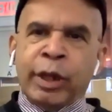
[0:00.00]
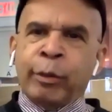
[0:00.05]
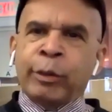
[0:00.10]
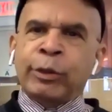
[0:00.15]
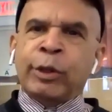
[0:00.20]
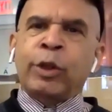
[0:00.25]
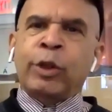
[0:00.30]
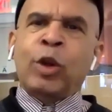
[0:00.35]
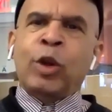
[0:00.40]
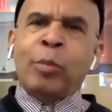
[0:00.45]
There
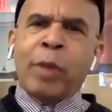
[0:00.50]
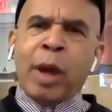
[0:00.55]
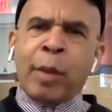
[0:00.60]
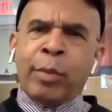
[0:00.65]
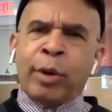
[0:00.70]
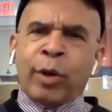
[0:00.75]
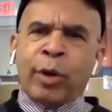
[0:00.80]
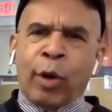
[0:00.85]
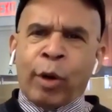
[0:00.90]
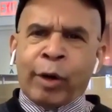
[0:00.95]
was a new
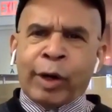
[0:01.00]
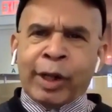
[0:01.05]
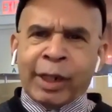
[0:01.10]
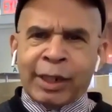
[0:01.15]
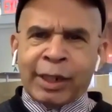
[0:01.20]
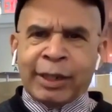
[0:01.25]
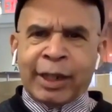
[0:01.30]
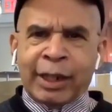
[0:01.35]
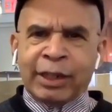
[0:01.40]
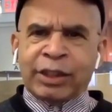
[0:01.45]
member
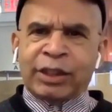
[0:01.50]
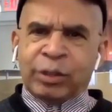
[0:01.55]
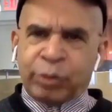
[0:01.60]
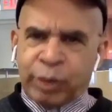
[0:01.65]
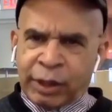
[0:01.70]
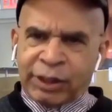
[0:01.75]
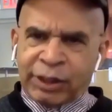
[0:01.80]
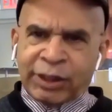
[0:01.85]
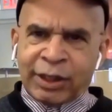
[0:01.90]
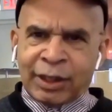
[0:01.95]

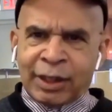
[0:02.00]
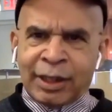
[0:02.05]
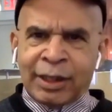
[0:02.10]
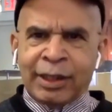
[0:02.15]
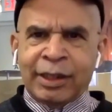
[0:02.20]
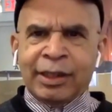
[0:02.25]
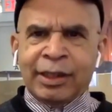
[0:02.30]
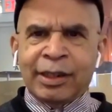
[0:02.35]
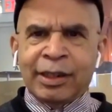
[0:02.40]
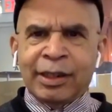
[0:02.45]
orientation
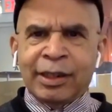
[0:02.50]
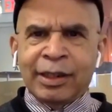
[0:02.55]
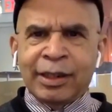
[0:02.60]
recently.